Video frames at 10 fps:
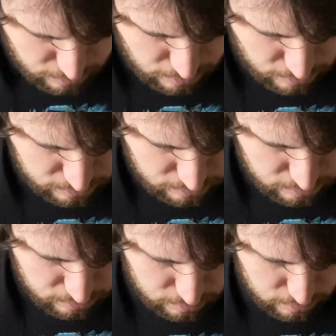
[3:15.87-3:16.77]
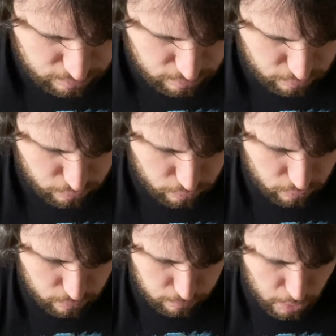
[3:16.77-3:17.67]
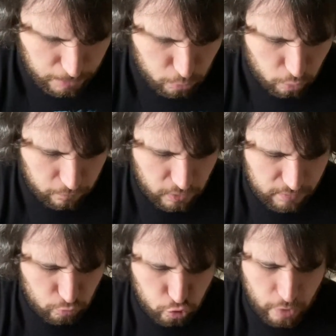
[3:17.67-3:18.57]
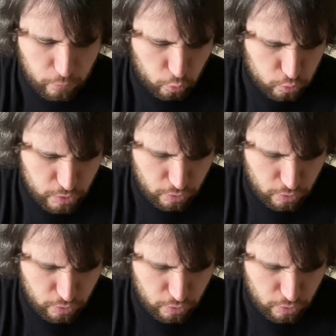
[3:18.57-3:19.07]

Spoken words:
Next. Popcorn flavored truffles.